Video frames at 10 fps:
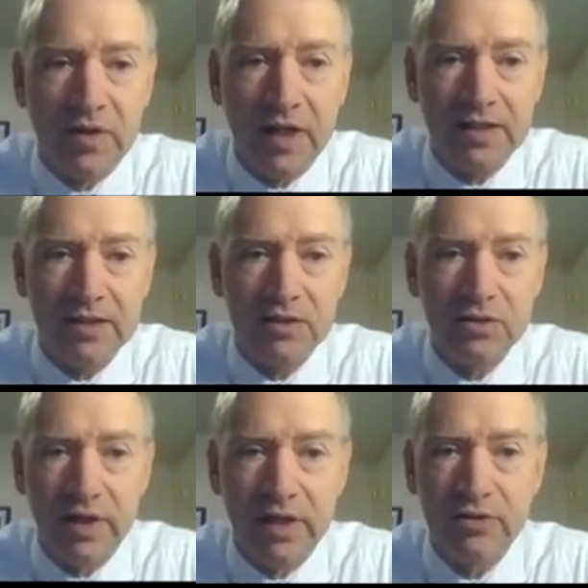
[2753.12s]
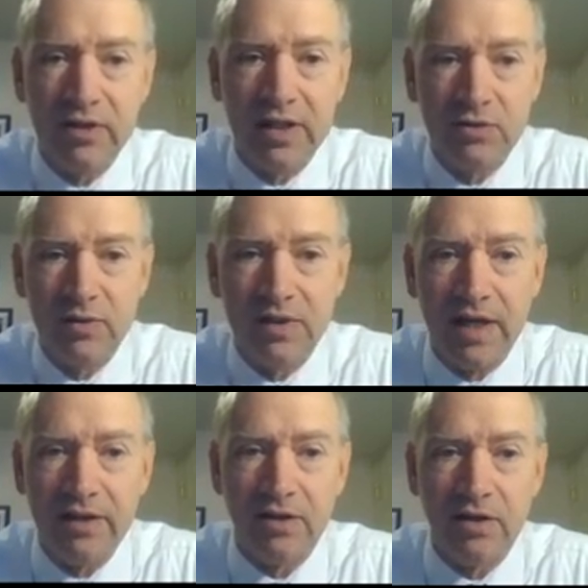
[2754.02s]
Texas's grain trade is
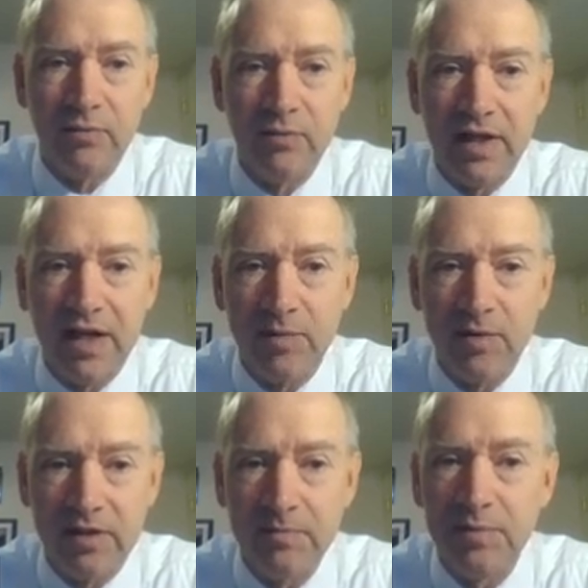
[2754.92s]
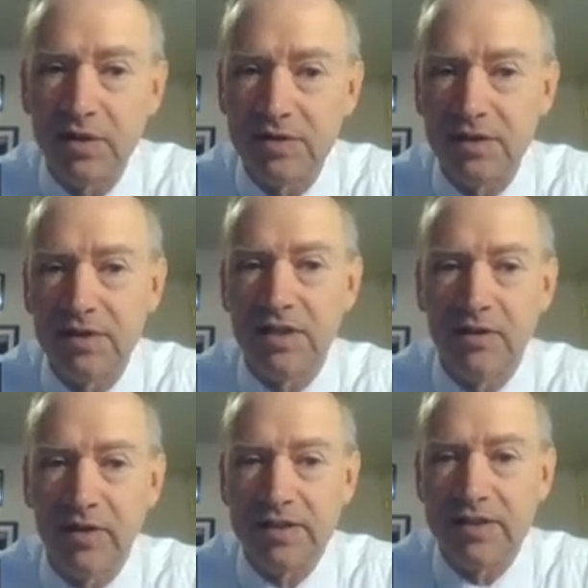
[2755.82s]
relying on unreliable inputs, and it
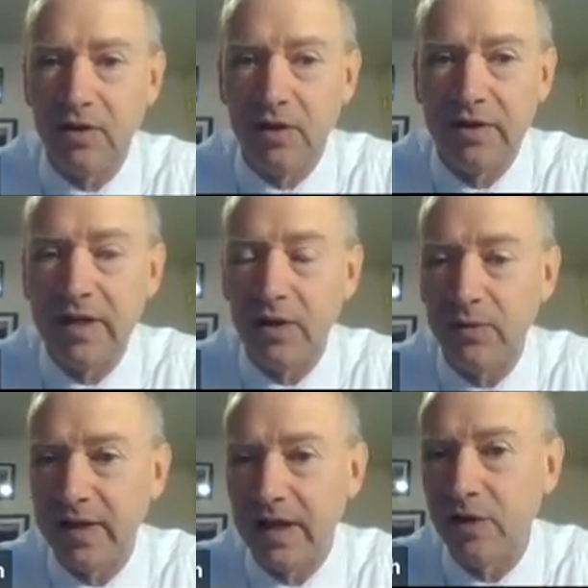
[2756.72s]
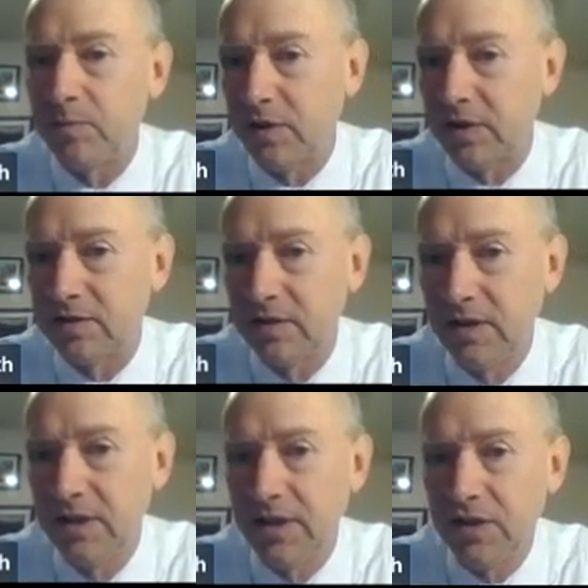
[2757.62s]
generates unhealthy outputs.
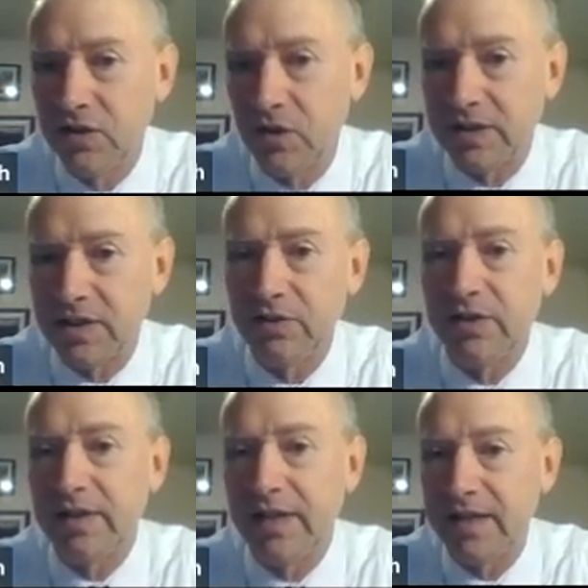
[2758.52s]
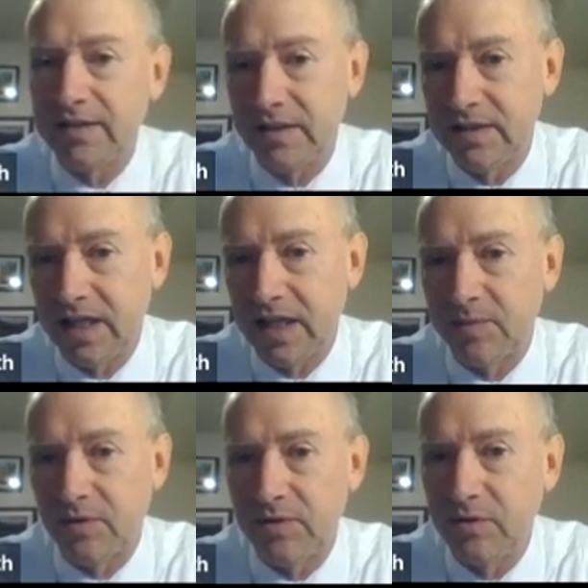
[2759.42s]
So it's clearly not
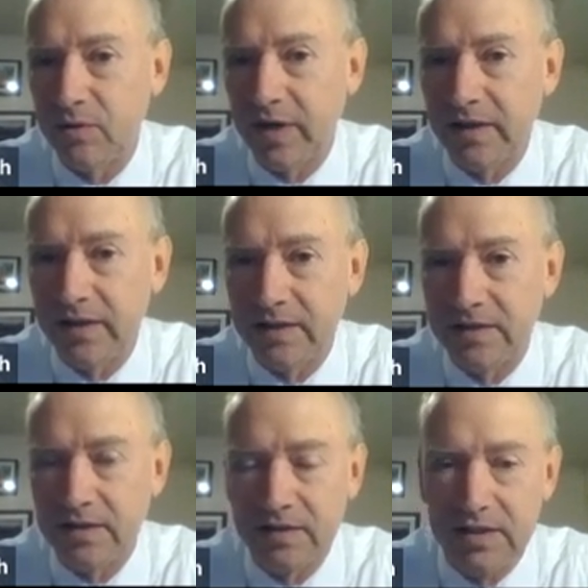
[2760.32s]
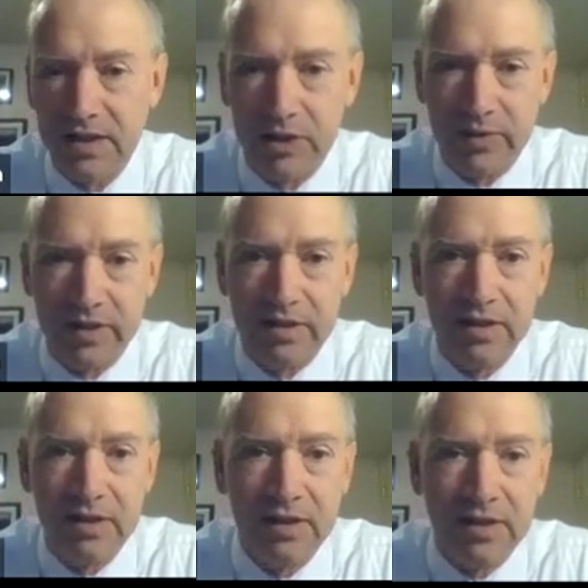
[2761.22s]
sustainable the way that it's continuing
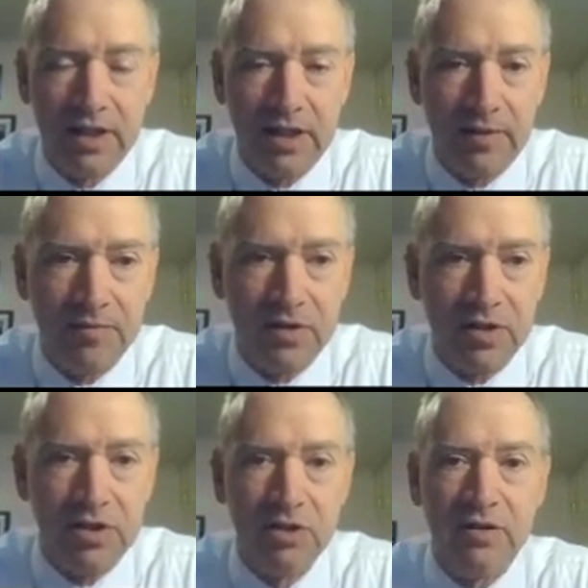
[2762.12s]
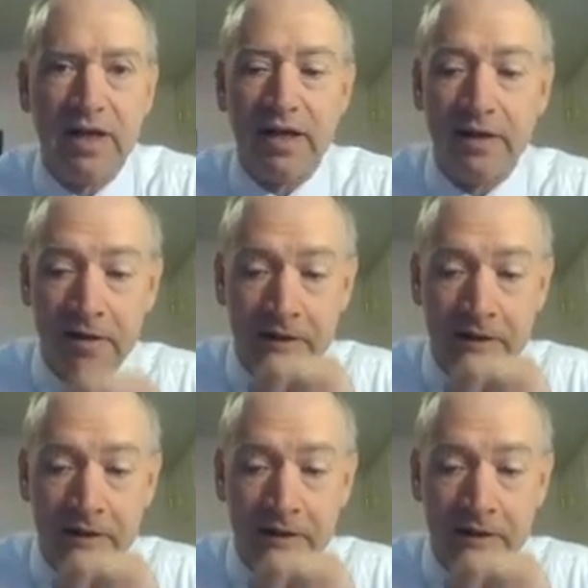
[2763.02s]
to do that.